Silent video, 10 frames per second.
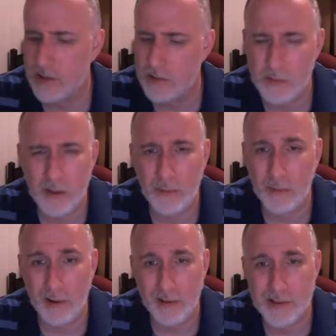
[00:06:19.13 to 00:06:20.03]
It's really
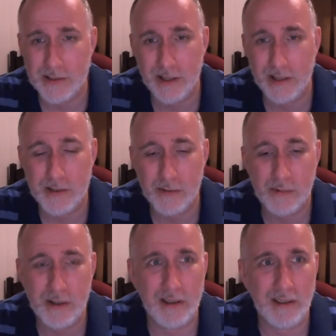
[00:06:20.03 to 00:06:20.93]
weird. It's a
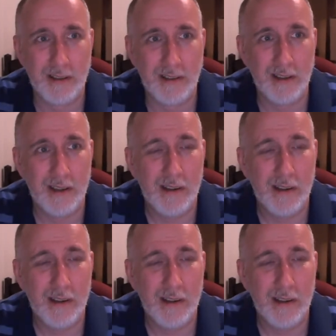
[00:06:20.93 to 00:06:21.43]
really